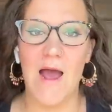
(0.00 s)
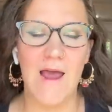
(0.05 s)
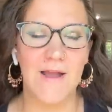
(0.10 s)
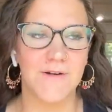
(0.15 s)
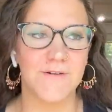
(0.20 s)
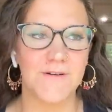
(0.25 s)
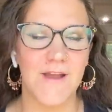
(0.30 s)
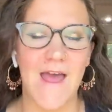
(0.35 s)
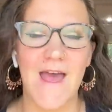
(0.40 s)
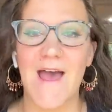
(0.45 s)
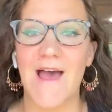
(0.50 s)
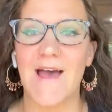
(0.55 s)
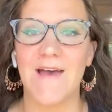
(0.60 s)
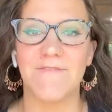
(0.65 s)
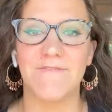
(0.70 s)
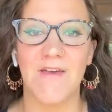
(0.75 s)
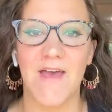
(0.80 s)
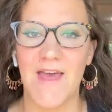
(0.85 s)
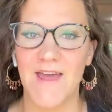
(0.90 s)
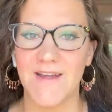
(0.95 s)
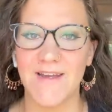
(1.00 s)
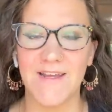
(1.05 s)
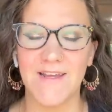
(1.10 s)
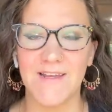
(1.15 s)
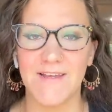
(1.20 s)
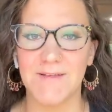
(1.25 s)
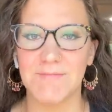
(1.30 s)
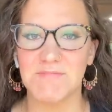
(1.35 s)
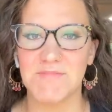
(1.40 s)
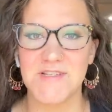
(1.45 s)
I don't have
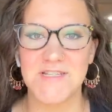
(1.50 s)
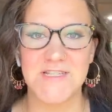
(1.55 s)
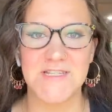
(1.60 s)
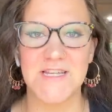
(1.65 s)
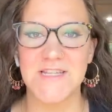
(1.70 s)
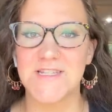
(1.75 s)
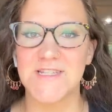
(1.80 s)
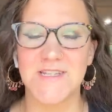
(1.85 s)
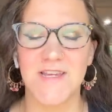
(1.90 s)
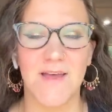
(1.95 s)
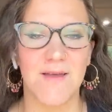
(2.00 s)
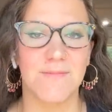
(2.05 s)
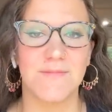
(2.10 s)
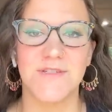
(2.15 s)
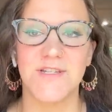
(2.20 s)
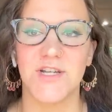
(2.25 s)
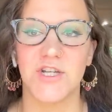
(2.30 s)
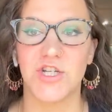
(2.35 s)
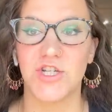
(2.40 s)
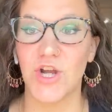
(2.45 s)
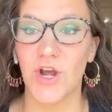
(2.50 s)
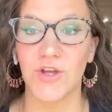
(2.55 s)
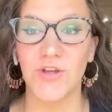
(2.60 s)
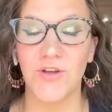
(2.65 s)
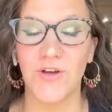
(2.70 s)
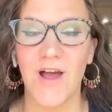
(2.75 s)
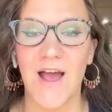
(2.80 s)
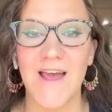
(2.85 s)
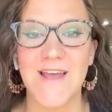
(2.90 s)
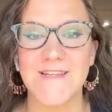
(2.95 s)
any system to show
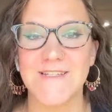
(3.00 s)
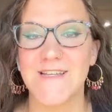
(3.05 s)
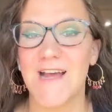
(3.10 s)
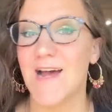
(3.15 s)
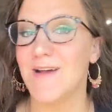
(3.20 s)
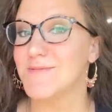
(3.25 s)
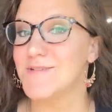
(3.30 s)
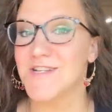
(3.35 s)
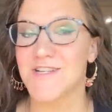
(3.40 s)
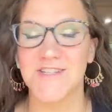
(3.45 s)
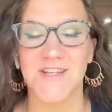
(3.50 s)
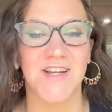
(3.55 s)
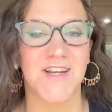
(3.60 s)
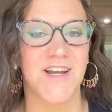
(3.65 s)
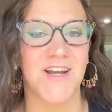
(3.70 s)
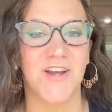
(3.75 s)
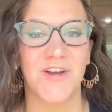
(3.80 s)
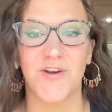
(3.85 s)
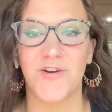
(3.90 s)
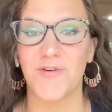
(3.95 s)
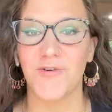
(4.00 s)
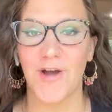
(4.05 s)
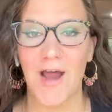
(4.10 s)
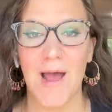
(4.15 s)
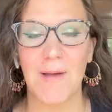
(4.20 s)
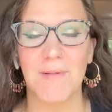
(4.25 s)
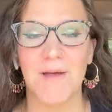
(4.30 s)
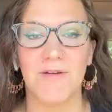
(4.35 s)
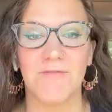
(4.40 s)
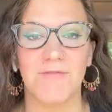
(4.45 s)
you guys. I'm just gonna
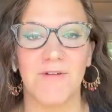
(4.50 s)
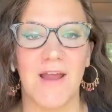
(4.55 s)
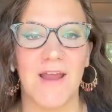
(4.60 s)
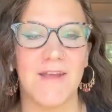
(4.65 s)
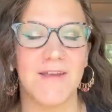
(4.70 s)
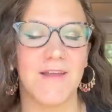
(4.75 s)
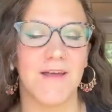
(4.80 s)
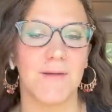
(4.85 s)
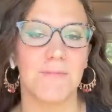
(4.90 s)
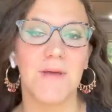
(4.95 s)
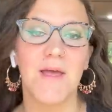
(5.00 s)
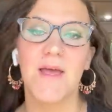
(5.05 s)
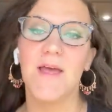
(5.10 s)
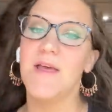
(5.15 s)
grab at random.